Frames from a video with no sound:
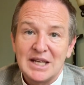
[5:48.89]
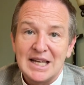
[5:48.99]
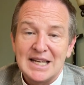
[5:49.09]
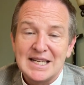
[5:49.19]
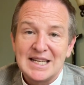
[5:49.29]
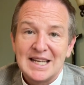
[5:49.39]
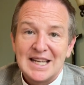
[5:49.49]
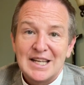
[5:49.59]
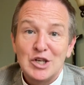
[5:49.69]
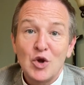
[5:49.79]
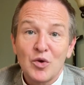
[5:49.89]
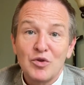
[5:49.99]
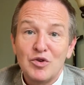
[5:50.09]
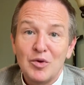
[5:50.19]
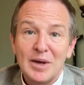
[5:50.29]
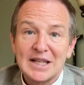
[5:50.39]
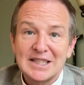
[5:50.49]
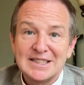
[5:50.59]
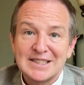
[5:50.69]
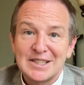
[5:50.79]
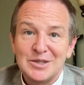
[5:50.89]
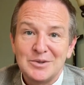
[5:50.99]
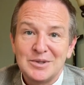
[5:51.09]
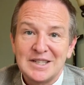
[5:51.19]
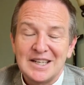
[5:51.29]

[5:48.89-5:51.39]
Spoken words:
in Northern New England who